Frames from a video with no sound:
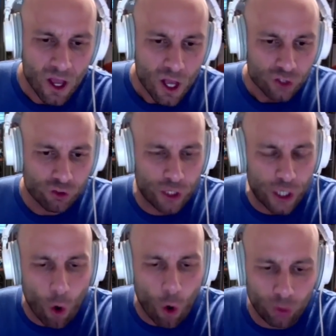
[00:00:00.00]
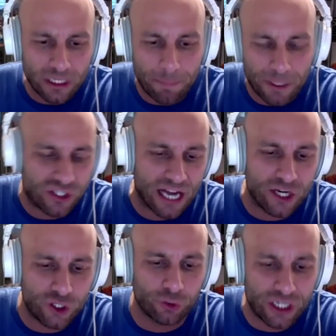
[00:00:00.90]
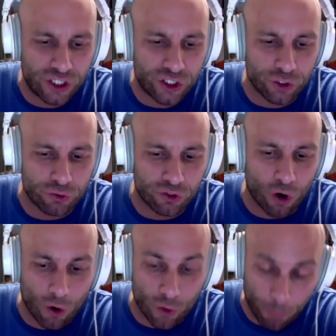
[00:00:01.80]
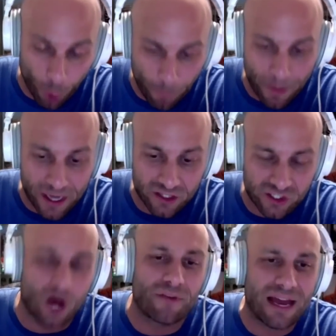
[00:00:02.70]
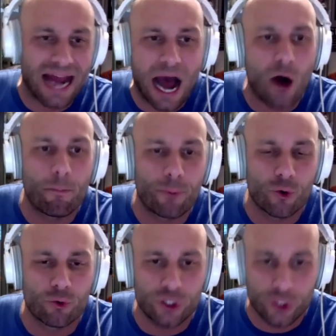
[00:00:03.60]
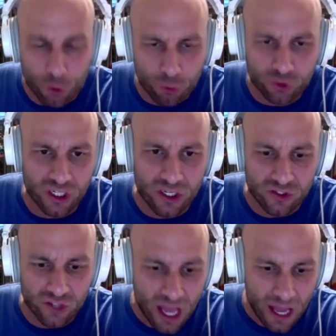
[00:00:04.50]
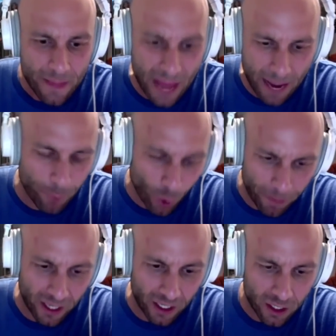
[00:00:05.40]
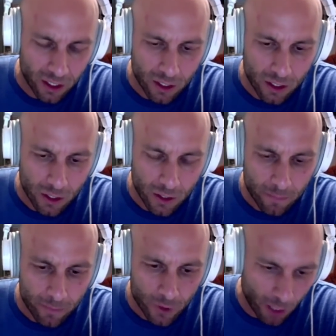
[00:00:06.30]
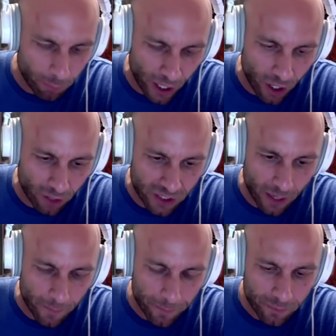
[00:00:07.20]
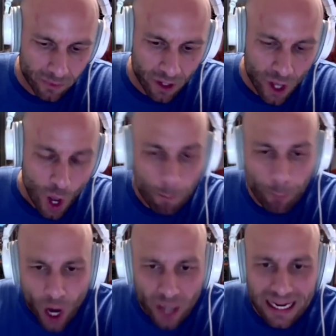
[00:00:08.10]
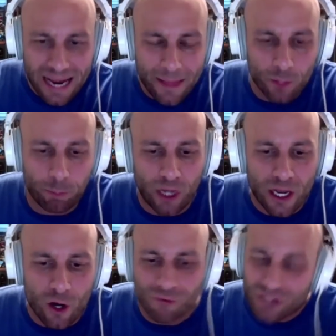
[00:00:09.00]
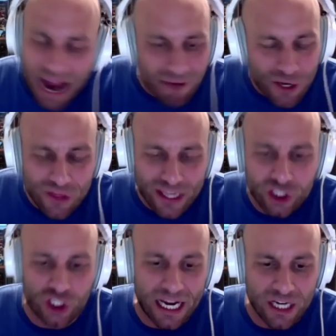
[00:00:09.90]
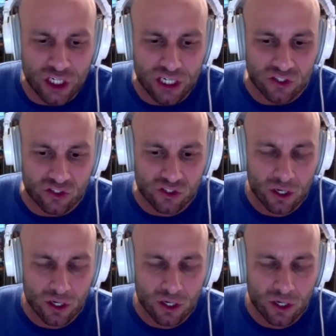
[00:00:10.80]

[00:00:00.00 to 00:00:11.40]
So the only potential issues are the bullpen itself and how Boone uses that bullpen come playoff time. But in the playoffs, everything changes.